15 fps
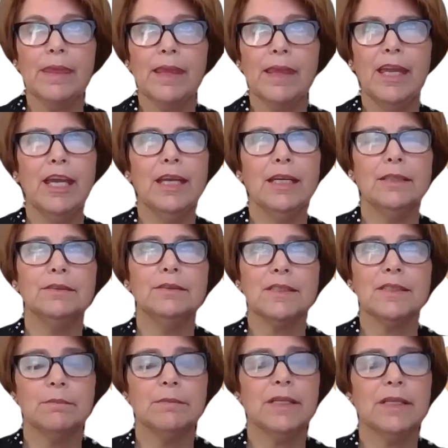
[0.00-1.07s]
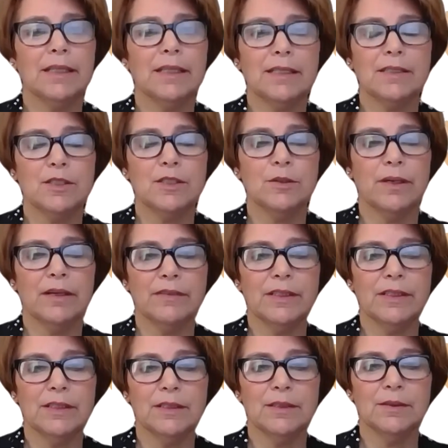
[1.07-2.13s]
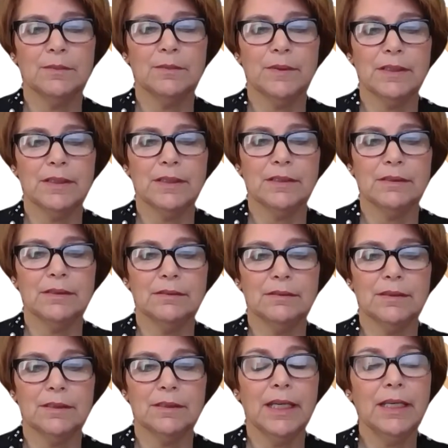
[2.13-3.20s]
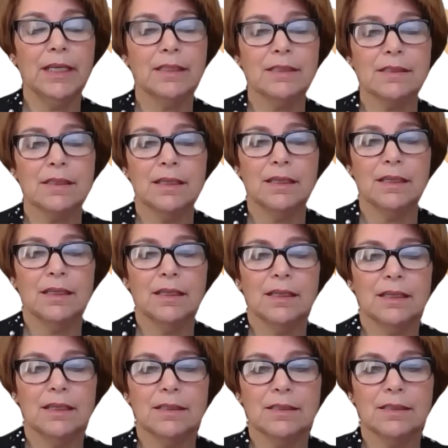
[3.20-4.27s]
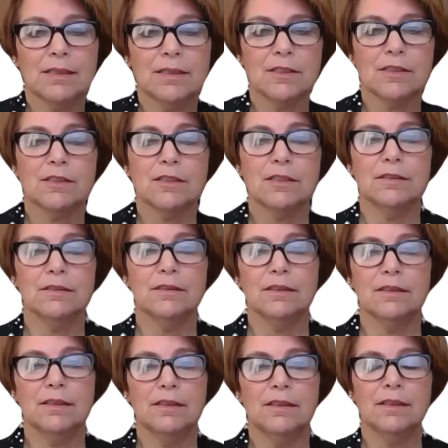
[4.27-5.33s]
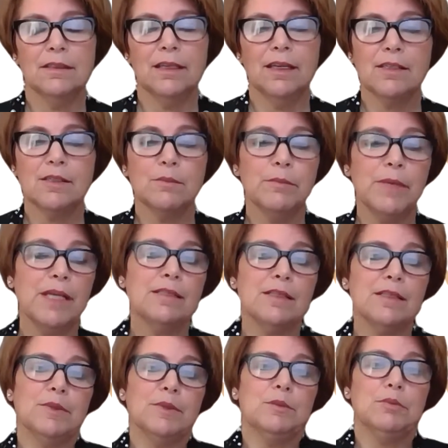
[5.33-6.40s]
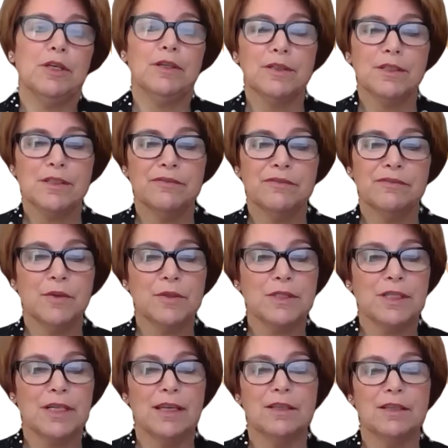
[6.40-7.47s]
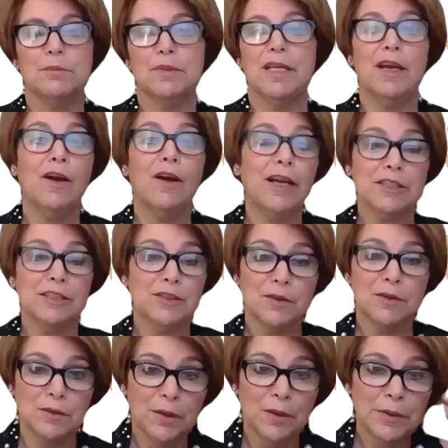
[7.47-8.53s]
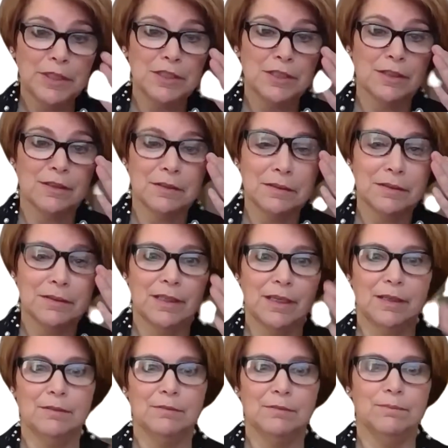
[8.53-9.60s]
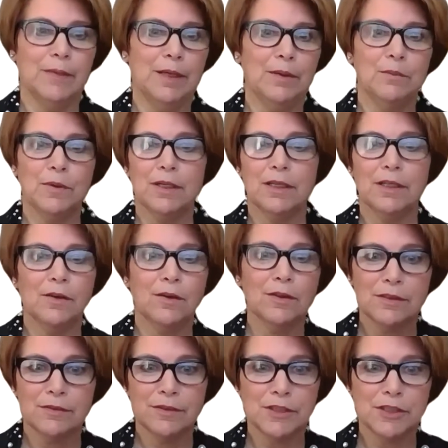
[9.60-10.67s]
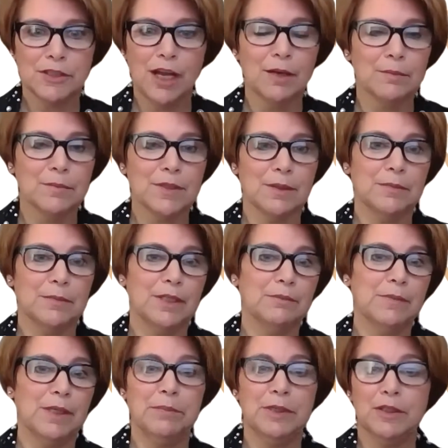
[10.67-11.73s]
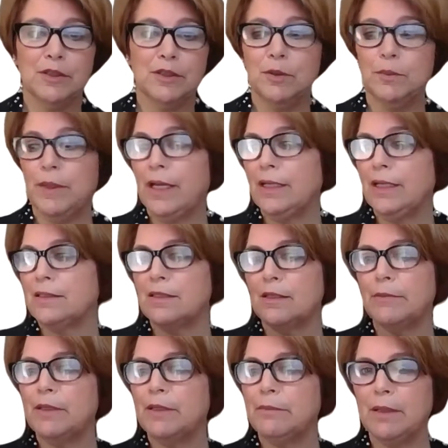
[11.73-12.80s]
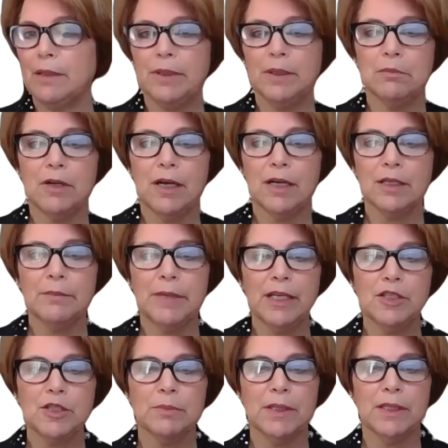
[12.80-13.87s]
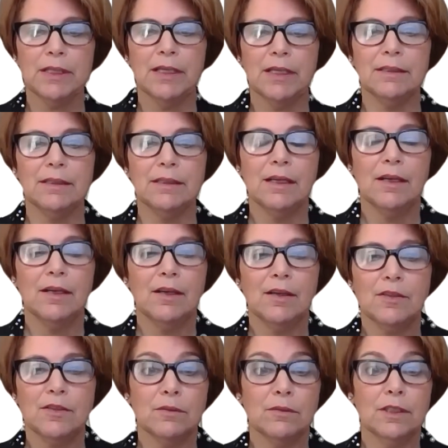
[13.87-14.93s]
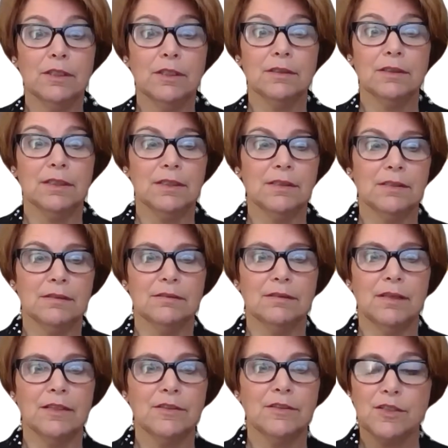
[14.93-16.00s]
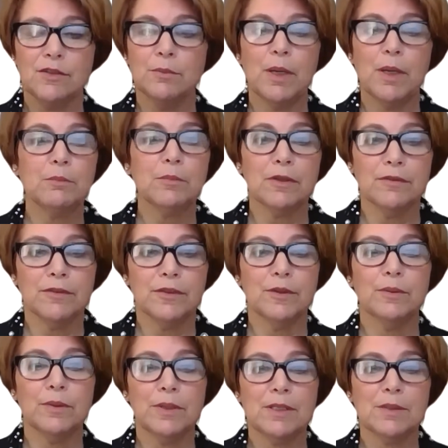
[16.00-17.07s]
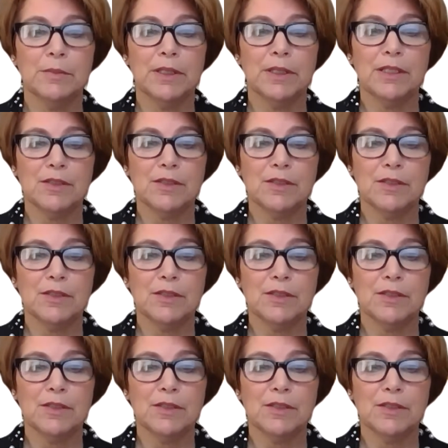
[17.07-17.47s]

And something I like to do every year with the ladies is just it's amazing, but you bring all these folks together, but they actually don't know each other. They may work in all different jobs. Somebody may be in QA and somebody might be in product management. And so literally, I just remember a few of these meetings